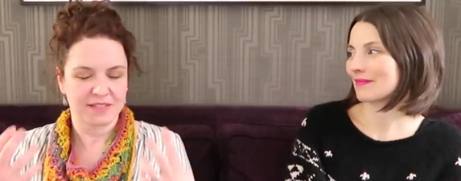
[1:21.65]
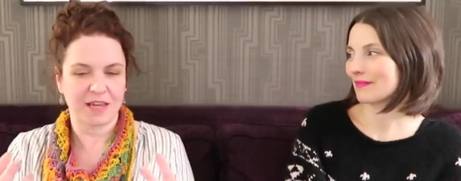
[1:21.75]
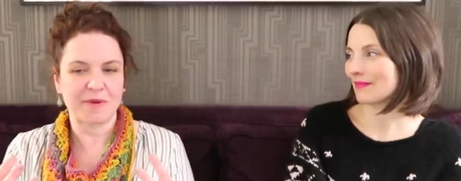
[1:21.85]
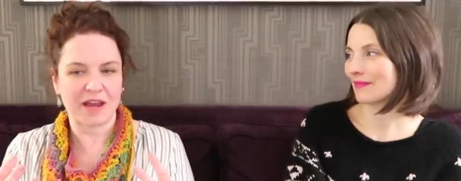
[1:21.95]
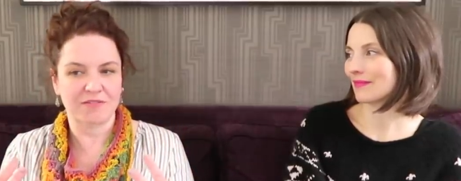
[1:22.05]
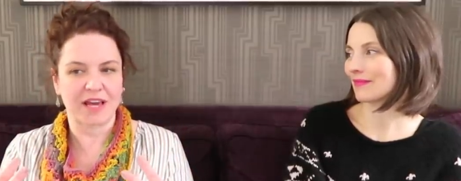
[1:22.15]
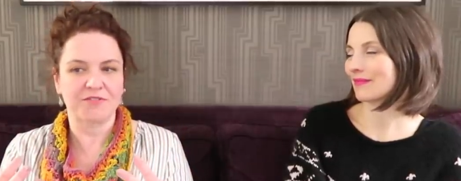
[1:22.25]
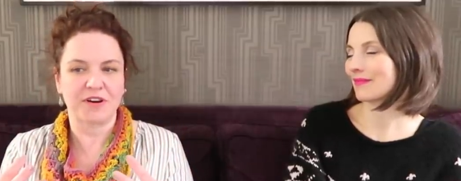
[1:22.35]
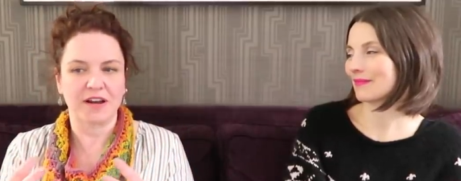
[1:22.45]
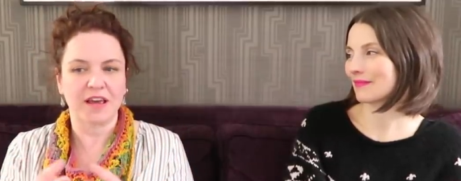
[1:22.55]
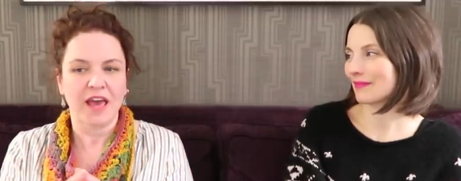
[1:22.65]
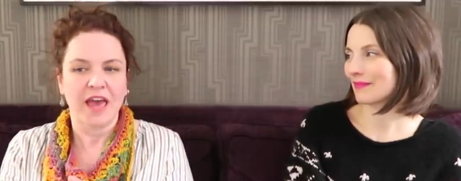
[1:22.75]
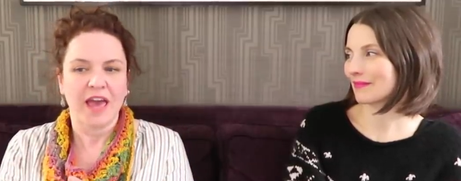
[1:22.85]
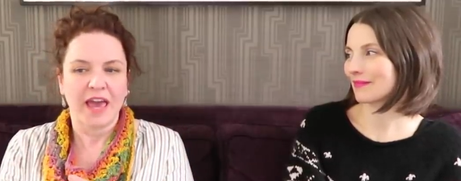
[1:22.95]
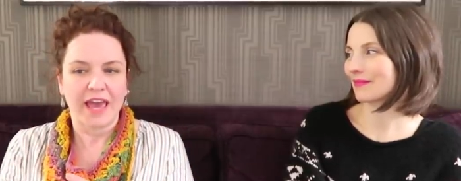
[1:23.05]
Speaker 1: to get me out of that funk.
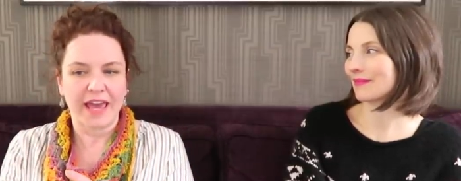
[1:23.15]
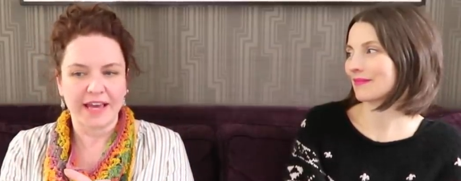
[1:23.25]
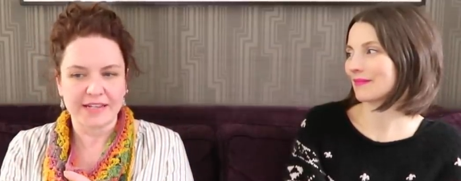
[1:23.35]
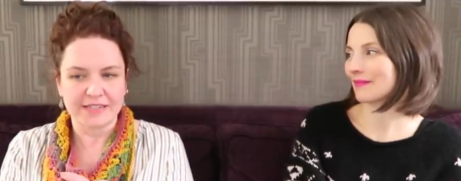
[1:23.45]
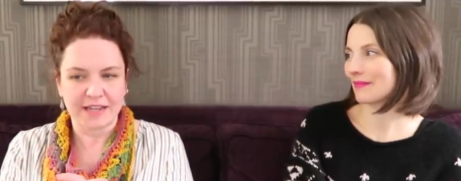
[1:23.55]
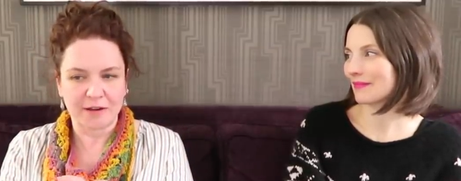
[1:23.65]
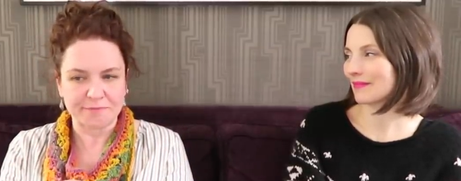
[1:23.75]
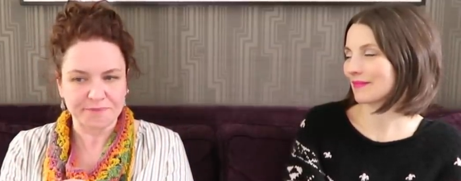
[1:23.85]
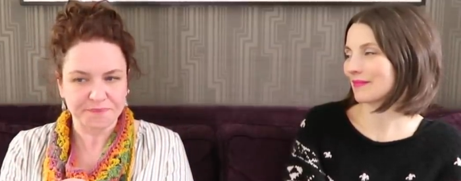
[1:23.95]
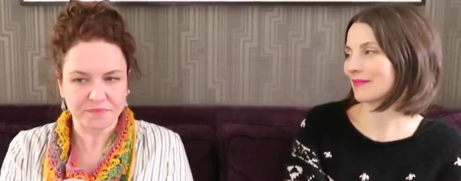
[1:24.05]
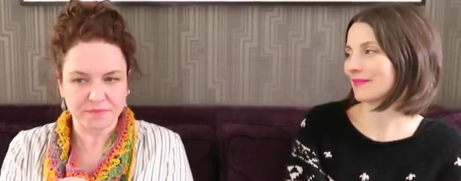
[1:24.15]
And um,